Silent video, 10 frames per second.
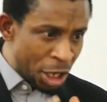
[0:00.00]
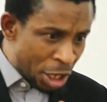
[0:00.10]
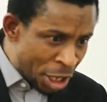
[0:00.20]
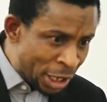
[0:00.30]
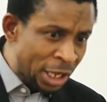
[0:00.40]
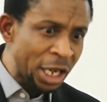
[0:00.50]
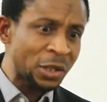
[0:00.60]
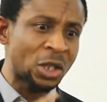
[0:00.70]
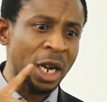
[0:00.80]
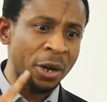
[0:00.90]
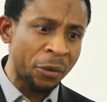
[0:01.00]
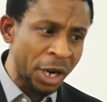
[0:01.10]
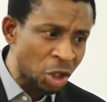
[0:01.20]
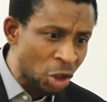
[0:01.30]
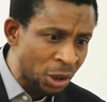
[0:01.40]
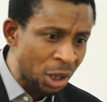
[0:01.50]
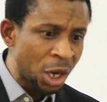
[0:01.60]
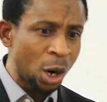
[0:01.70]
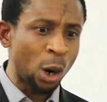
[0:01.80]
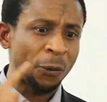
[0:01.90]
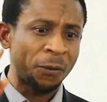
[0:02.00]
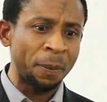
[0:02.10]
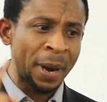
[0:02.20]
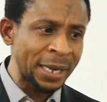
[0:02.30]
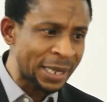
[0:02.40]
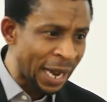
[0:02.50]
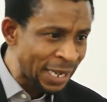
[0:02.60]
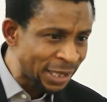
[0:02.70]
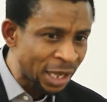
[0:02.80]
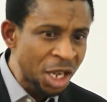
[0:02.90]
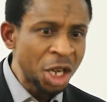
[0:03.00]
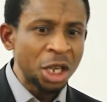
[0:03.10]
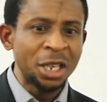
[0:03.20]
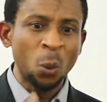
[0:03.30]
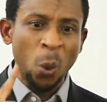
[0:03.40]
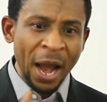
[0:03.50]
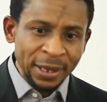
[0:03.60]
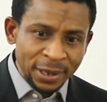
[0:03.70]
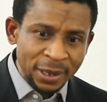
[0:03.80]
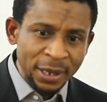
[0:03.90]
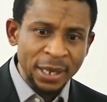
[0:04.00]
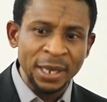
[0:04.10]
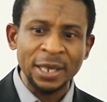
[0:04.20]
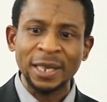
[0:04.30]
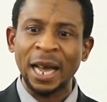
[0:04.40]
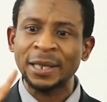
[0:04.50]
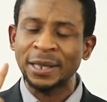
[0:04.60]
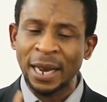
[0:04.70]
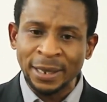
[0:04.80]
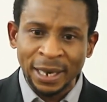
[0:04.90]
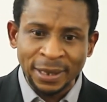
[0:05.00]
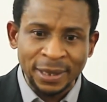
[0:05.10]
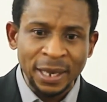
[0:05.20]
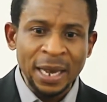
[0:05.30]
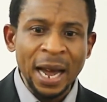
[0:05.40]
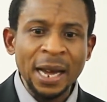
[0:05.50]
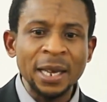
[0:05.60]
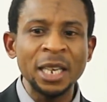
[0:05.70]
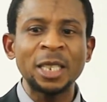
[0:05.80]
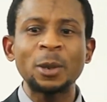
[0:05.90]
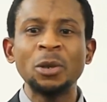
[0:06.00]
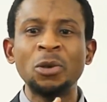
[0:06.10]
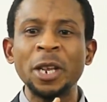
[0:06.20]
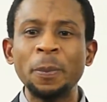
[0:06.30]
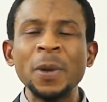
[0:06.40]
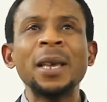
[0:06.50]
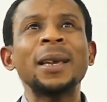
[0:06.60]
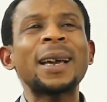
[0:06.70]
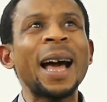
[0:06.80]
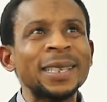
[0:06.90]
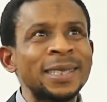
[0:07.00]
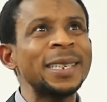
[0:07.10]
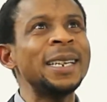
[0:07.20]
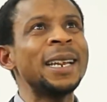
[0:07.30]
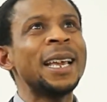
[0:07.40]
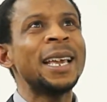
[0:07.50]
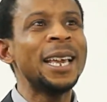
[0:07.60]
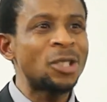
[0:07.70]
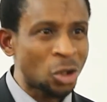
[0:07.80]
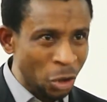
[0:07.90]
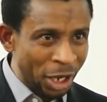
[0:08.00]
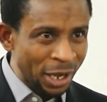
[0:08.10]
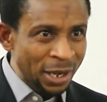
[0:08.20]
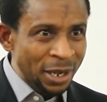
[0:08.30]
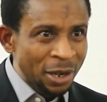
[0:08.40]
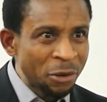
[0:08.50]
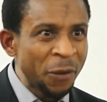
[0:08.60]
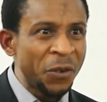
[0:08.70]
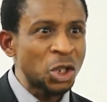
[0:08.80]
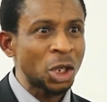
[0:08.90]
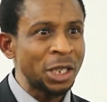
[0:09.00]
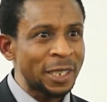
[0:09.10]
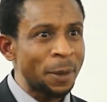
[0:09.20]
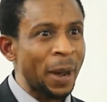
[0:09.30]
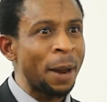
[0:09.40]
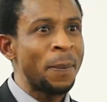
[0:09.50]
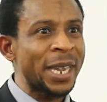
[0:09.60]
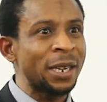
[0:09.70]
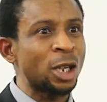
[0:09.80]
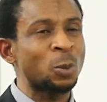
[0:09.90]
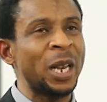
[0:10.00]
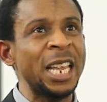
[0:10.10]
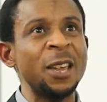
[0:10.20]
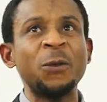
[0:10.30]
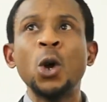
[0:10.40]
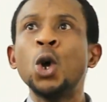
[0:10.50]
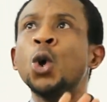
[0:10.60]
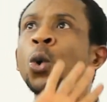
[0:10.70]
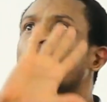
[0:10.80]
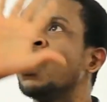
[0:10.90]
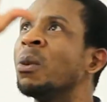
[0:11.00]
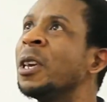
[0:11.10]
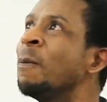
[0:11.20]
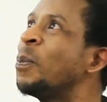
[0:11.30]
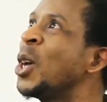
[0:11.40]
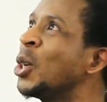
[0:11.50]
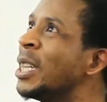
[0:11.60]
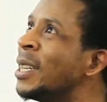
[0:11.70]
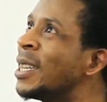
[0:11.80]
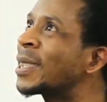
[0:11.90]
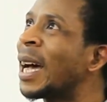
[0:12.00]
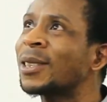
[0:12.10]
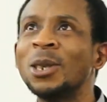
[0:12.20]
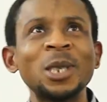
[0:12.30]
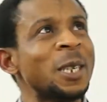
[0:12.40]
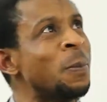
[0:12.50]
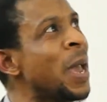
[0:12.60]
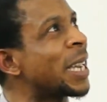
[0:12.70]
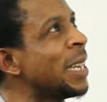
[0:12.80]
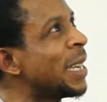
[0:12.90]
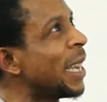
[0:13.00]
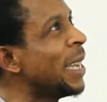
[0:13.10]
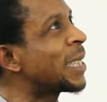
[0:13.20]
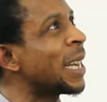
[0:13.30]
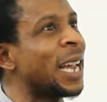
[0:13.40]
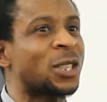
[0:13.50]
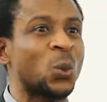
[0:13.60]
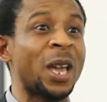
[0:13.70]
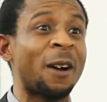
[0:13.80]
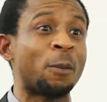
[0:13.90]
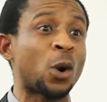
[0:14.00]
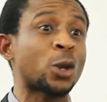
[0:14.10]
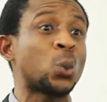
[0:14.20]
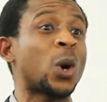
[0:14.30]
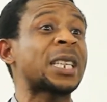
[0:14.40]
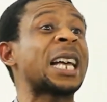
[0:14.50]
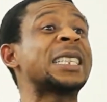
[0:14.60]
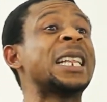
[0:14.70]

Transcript: In this generation of mankind, the West, in its ascendance, is recasting history, revisionism, and making us believe in building these castles, in making the internet, we have brought what has